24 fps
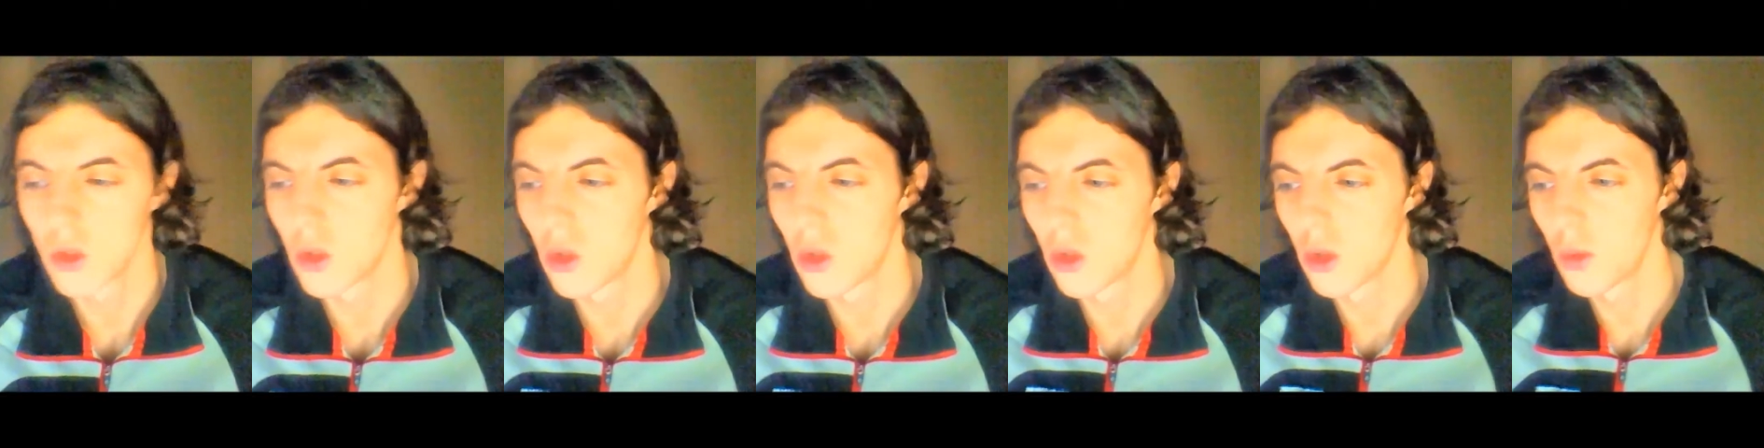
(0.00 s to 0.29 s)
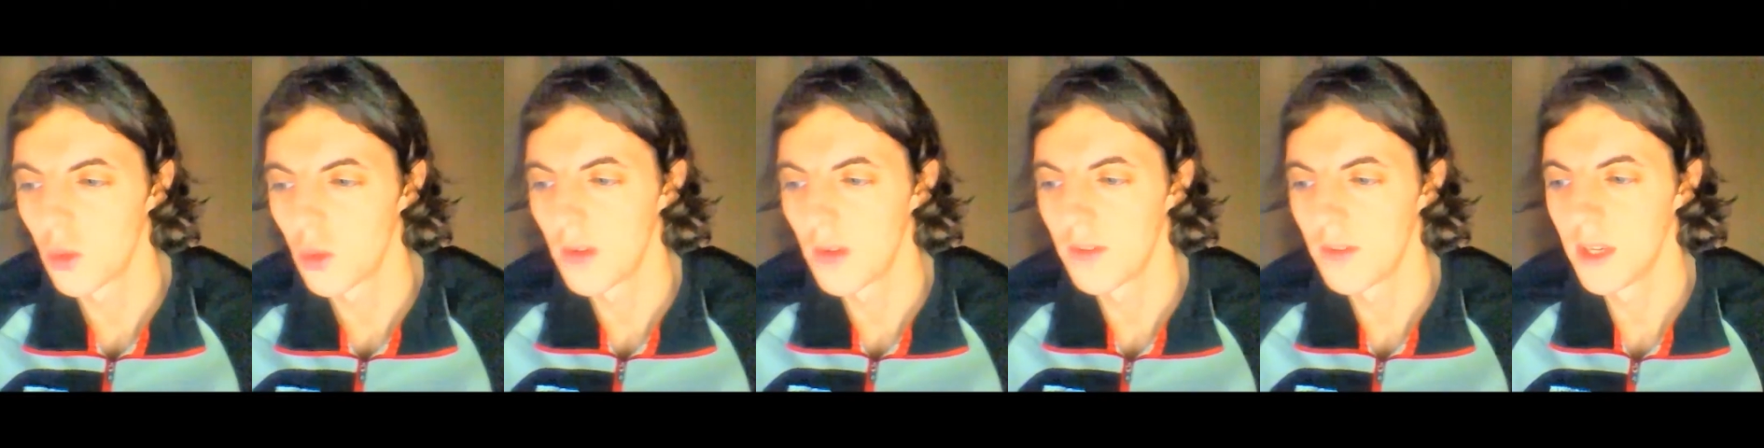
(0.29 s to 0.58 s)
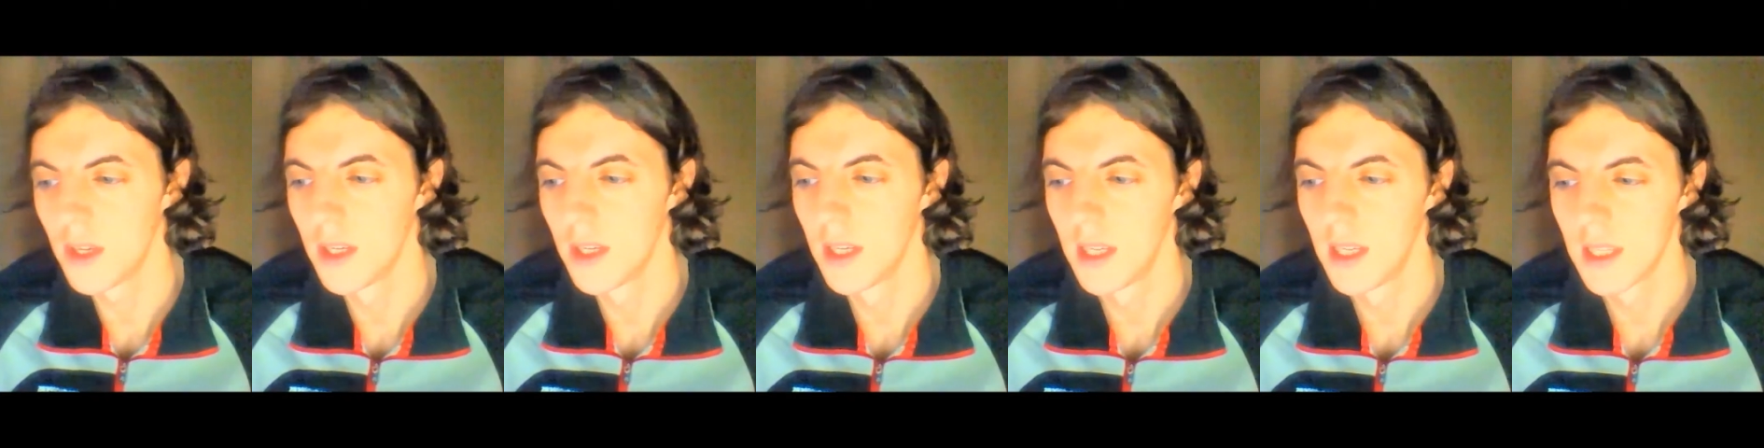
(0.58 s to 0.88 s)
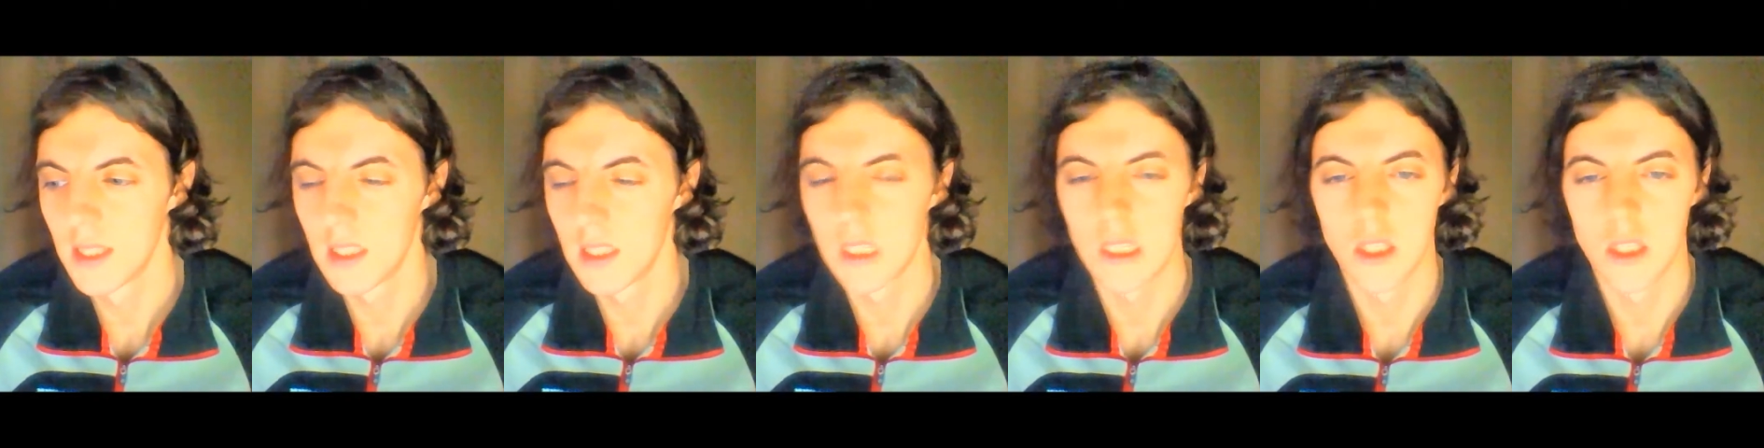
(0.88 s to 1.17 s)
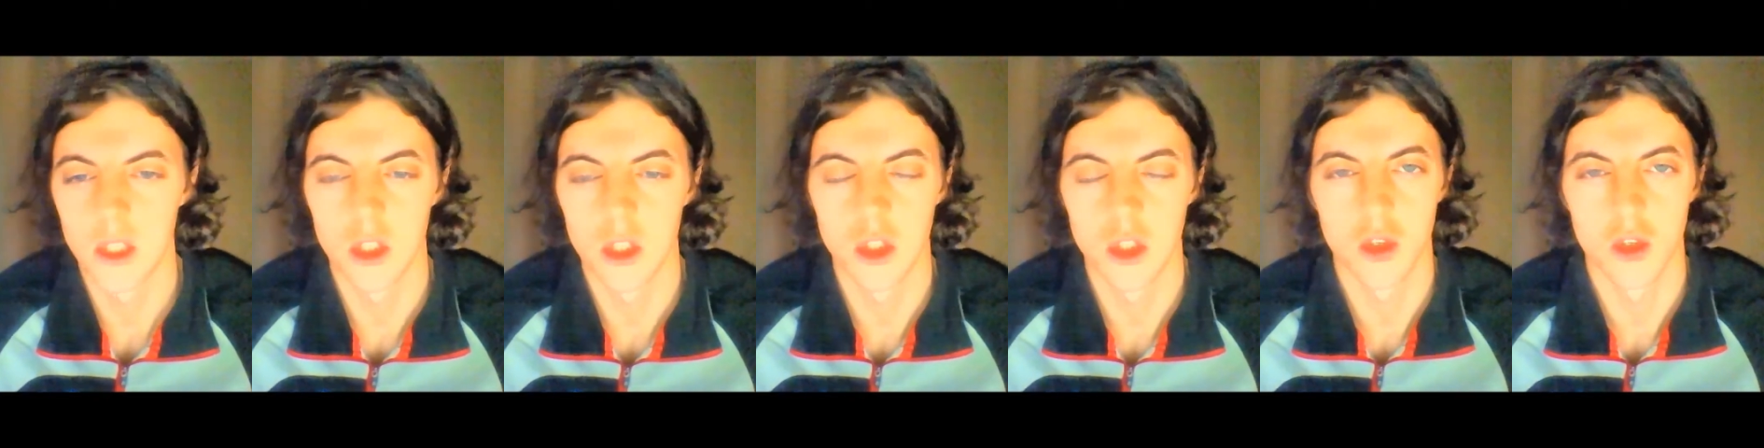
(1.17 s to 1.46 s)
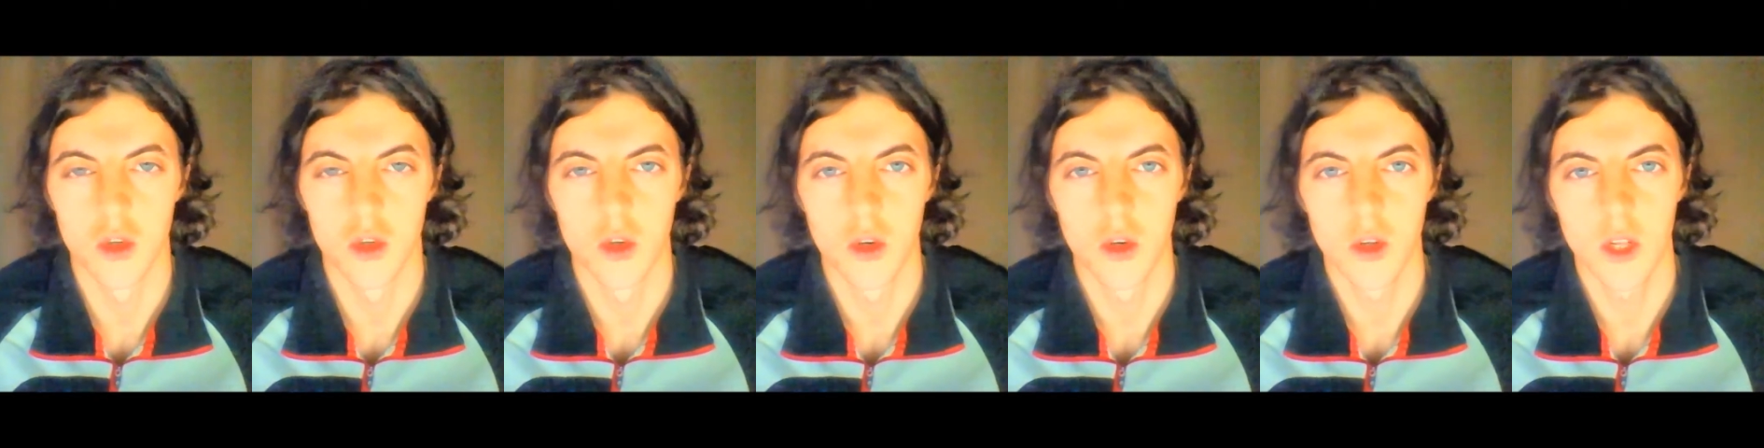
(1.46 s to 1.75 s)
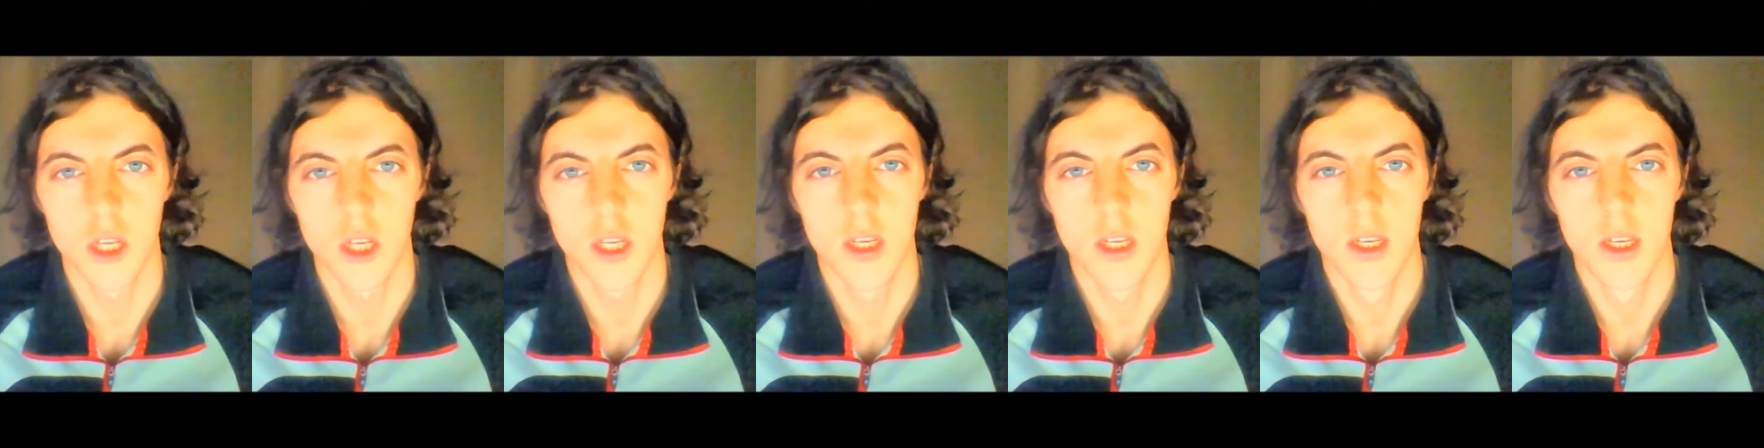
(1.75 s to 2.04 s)
or whoever, teacher in school,
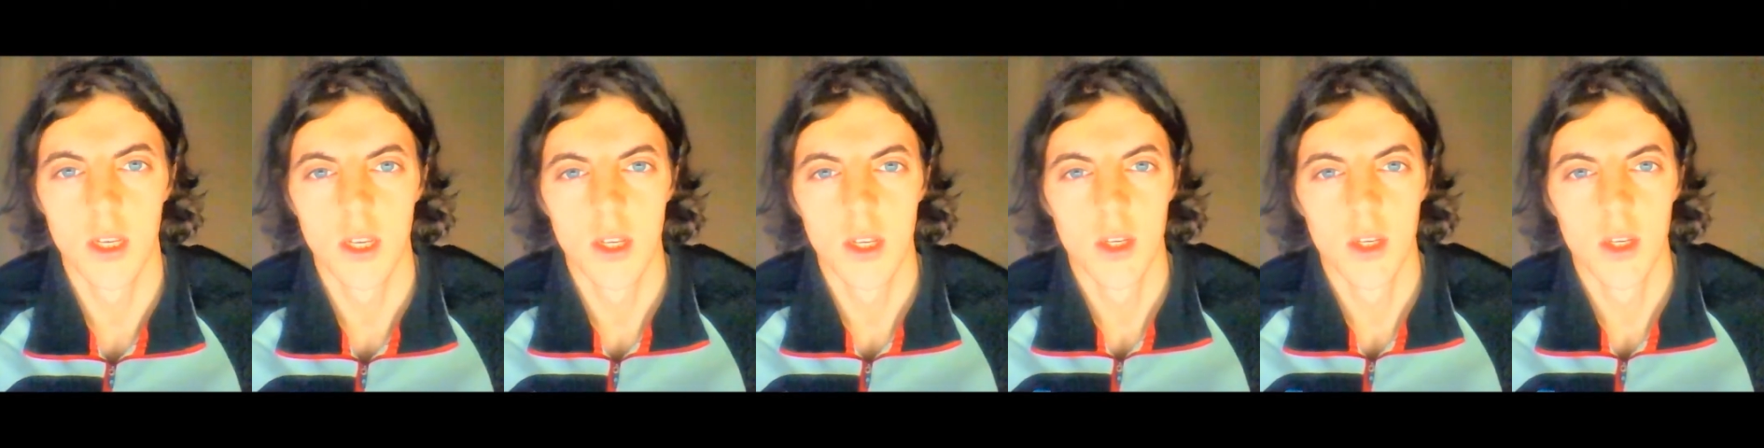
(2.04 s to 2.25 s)
like,